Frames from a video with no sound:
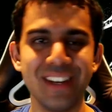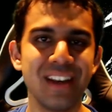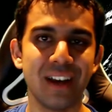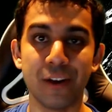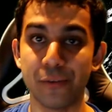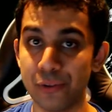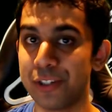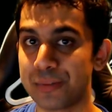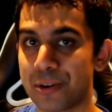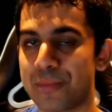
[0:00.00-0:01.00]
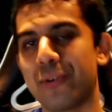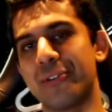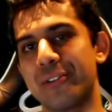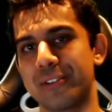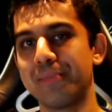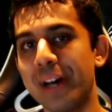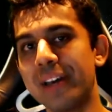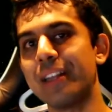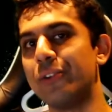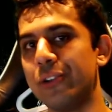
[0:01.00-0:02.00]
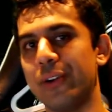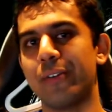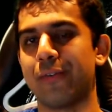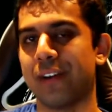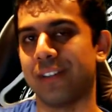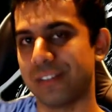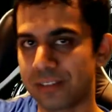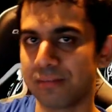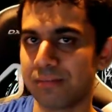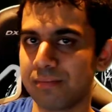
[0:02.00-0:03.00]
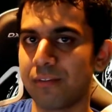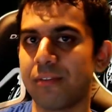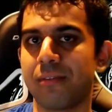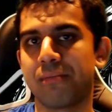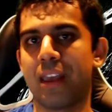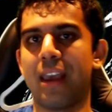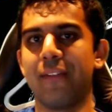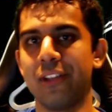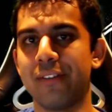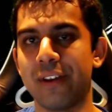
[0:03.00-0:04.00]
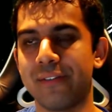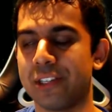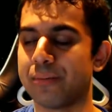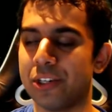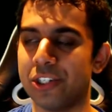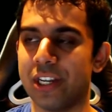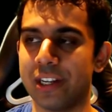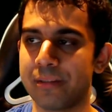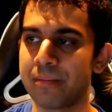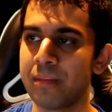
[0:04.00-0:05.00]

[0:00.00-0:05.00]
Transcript: Uh, food is more important. But if you do have the funds, heavily, heavily appreciate it.